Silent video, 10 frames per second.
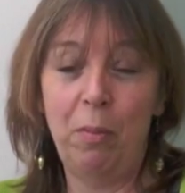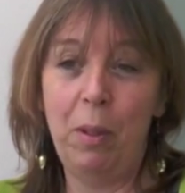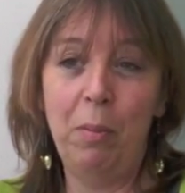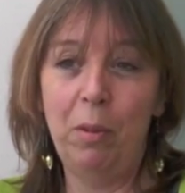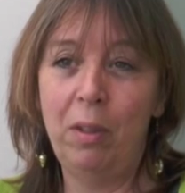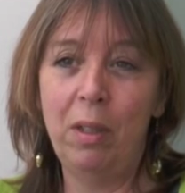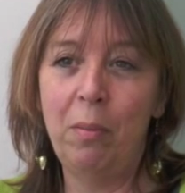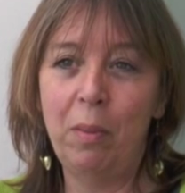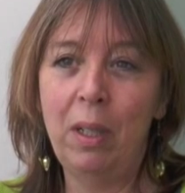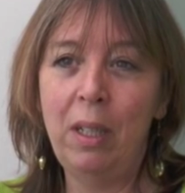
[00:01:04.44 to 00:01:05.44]
people
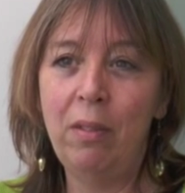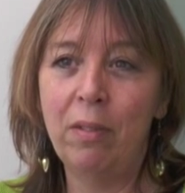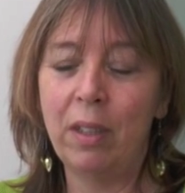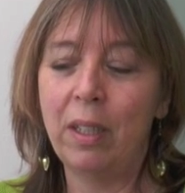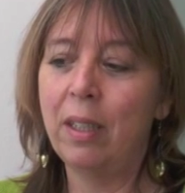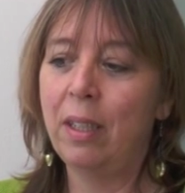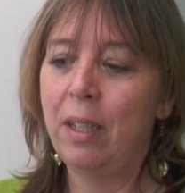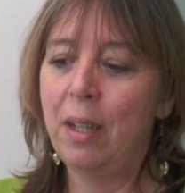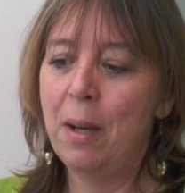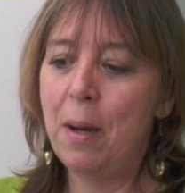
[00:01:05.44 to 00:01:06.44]
didn't believe it
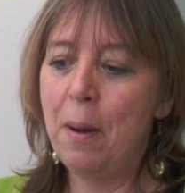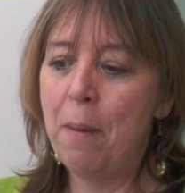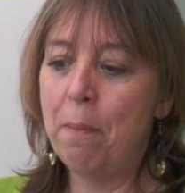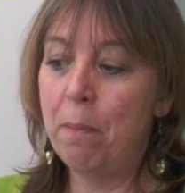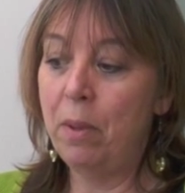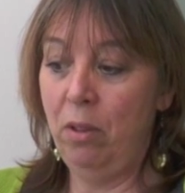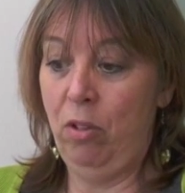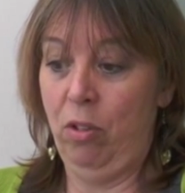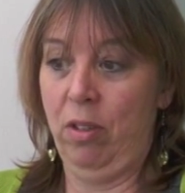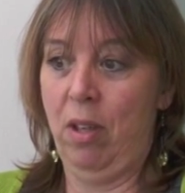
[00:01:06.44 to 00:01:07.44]
um, but you
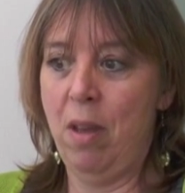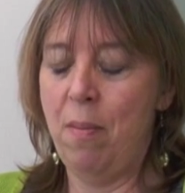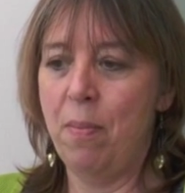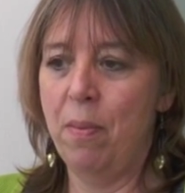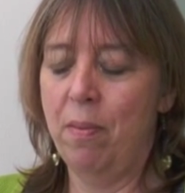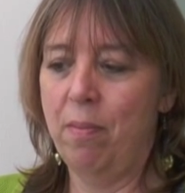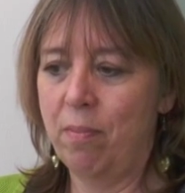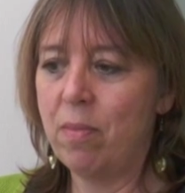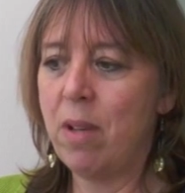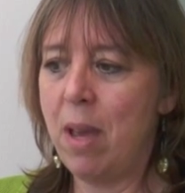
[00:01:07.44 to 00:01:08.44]
just keep
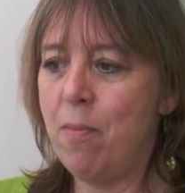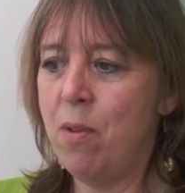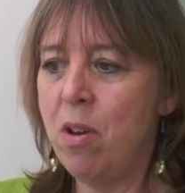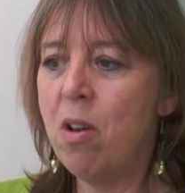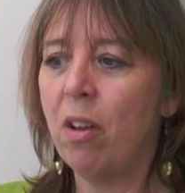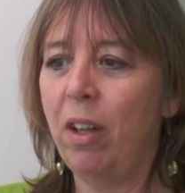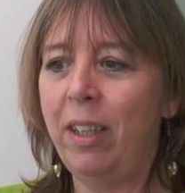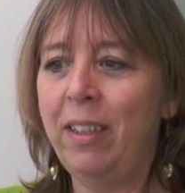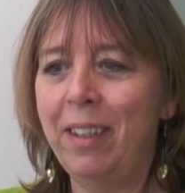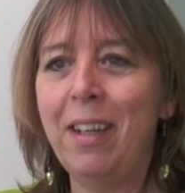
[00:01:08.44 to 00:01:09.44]
keep
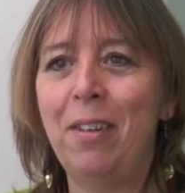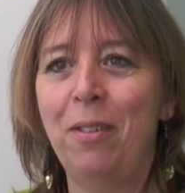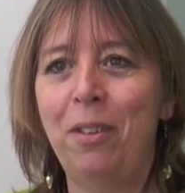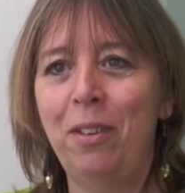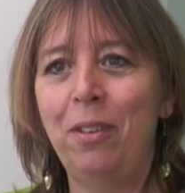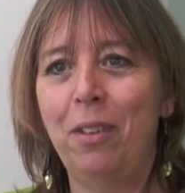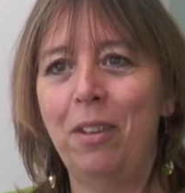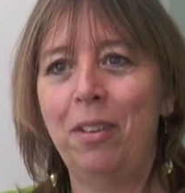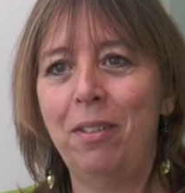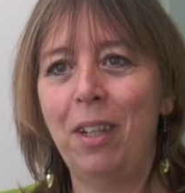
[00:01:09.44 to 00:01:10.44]
knuckling down and,
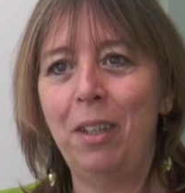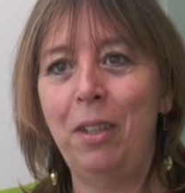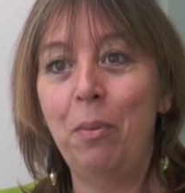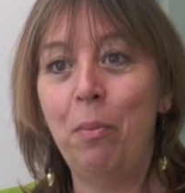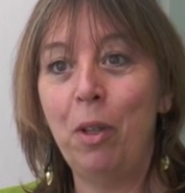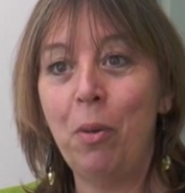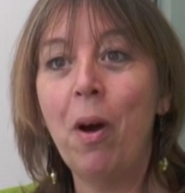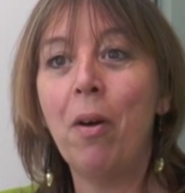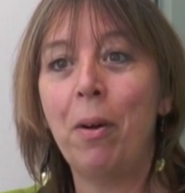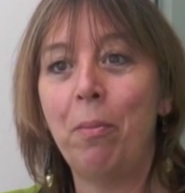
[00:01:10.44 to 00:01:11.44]
and telling them that you
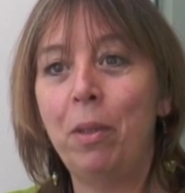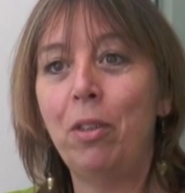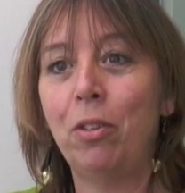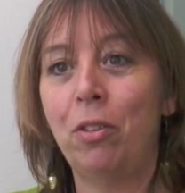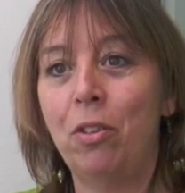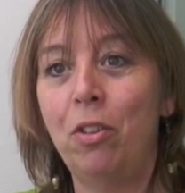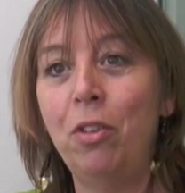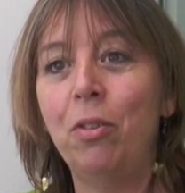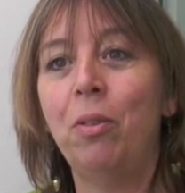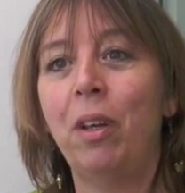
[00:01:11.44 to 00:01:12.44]
are ambitious and you
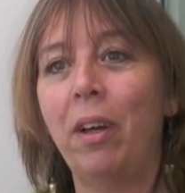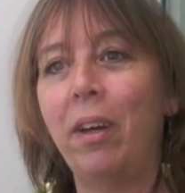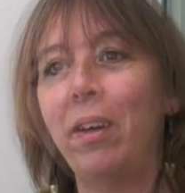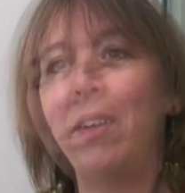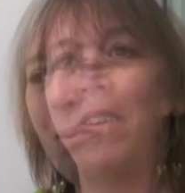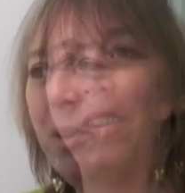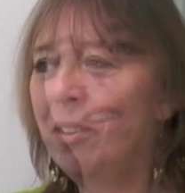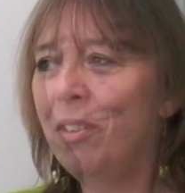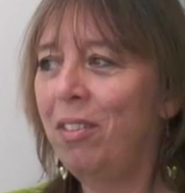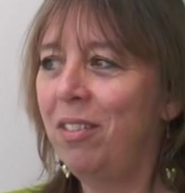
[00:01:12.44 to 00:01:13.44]
do care. We
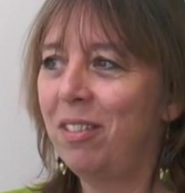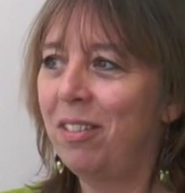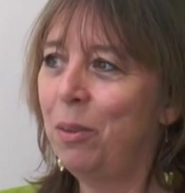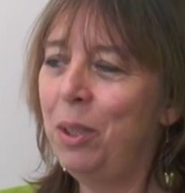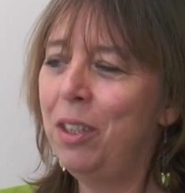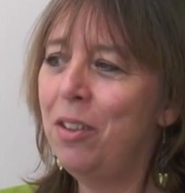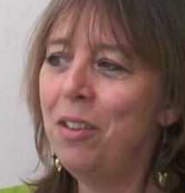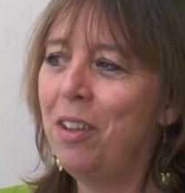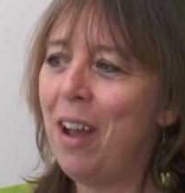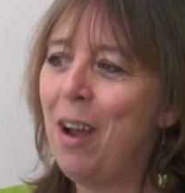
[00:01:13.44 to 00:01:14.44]
don't we
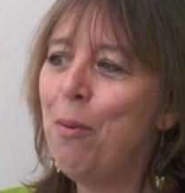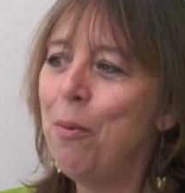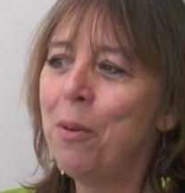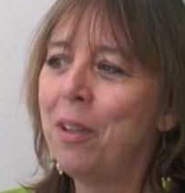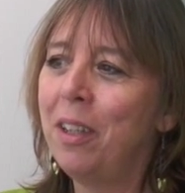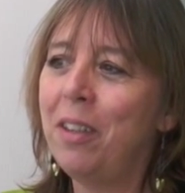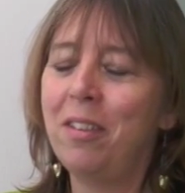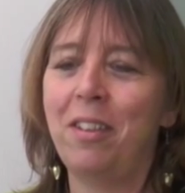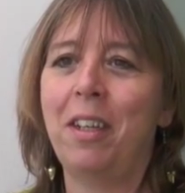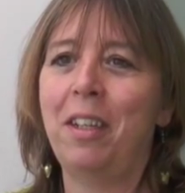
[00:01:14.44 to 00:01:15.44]
don't outwardly
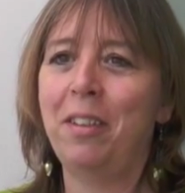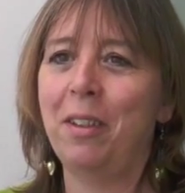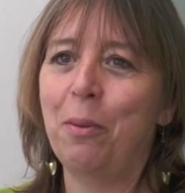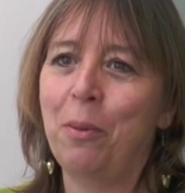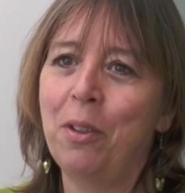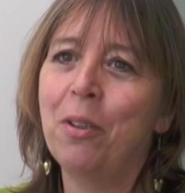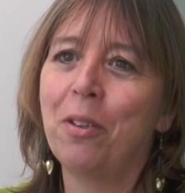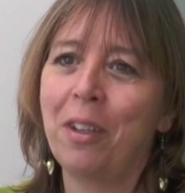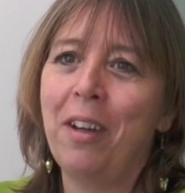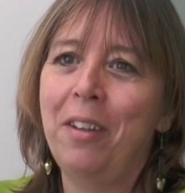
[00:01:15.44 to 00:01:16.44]
state it. We
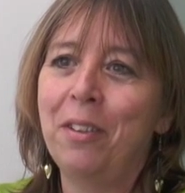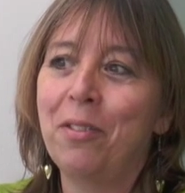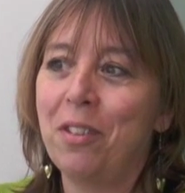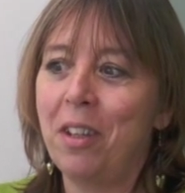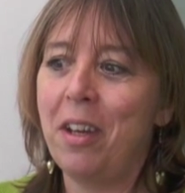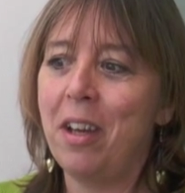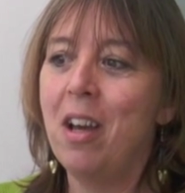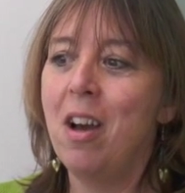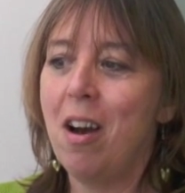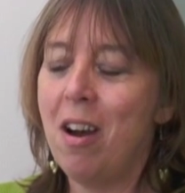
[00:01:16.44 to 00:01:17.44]
don't kind of say,
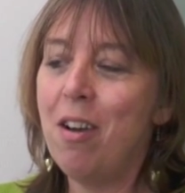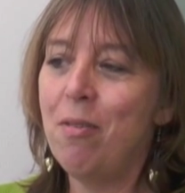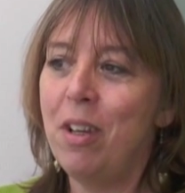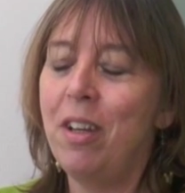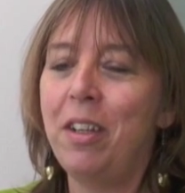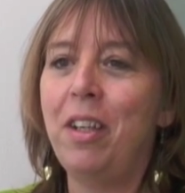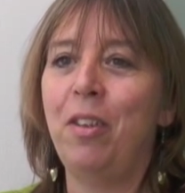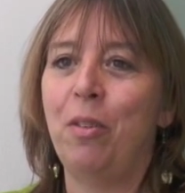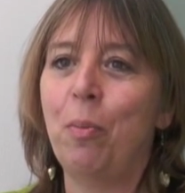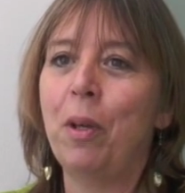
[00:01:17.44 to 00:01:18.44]
I really
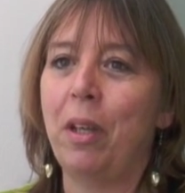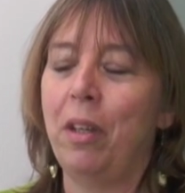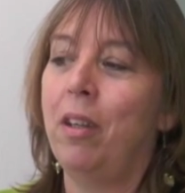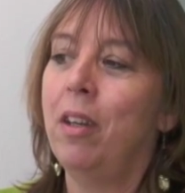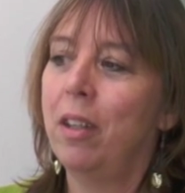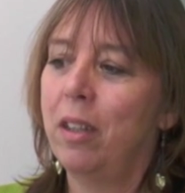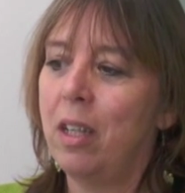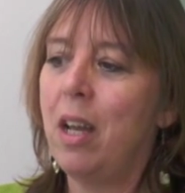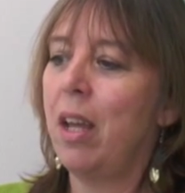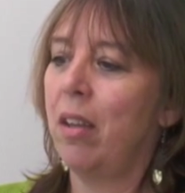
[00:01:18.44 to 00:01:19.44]
need to be the
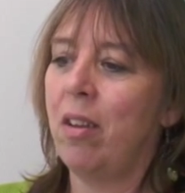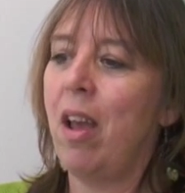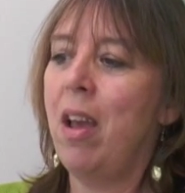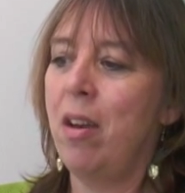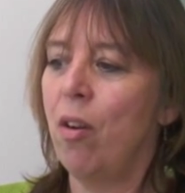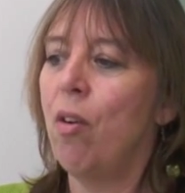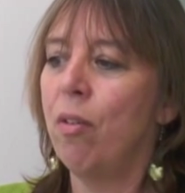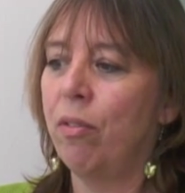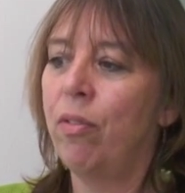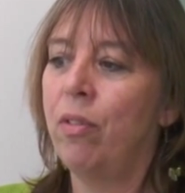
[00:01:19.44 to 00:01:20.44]
next head of